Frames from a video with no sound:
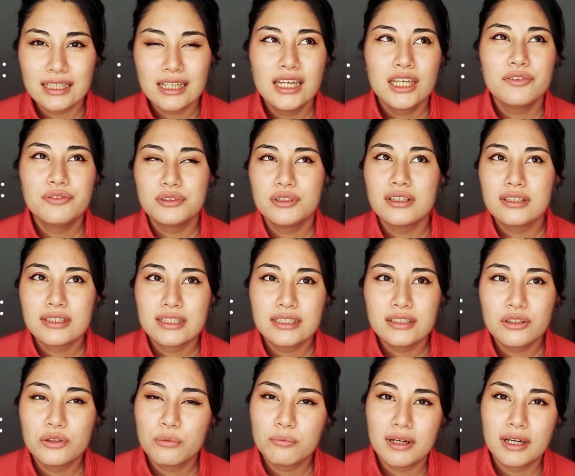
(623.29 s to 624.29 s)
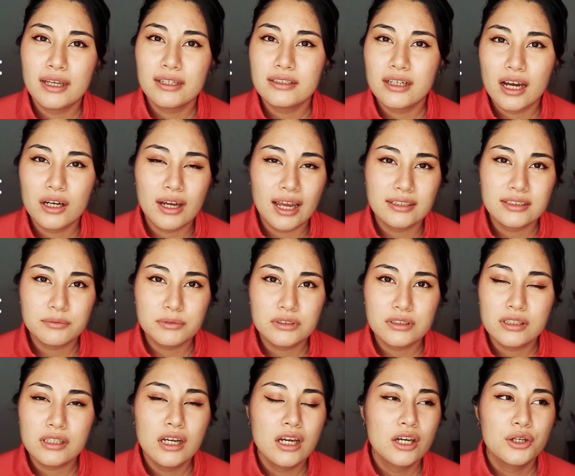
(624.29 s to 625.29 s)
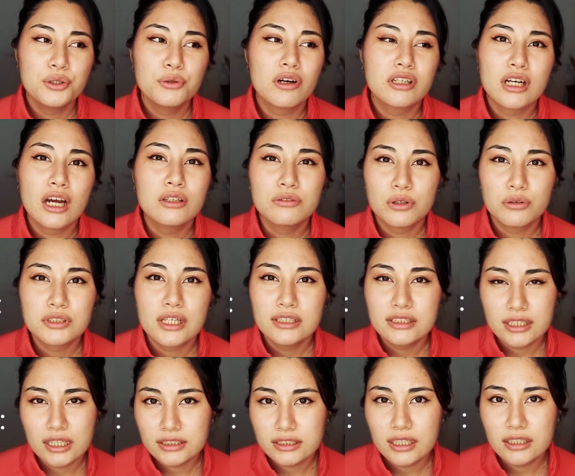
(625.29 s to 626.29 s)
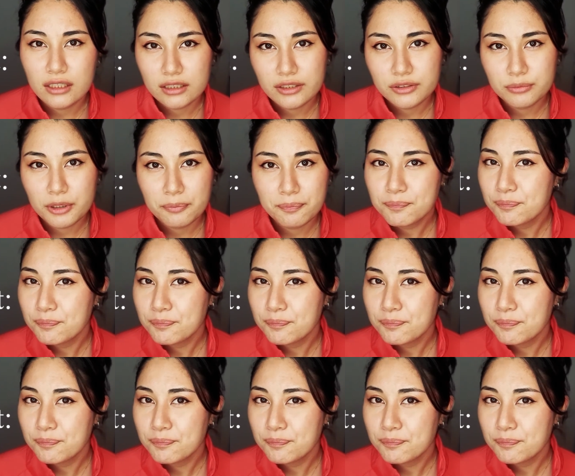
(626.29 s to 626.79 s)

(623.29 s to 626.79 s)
If you're not clean, no matter how handsome you are gross, disgusting, and ugly to me.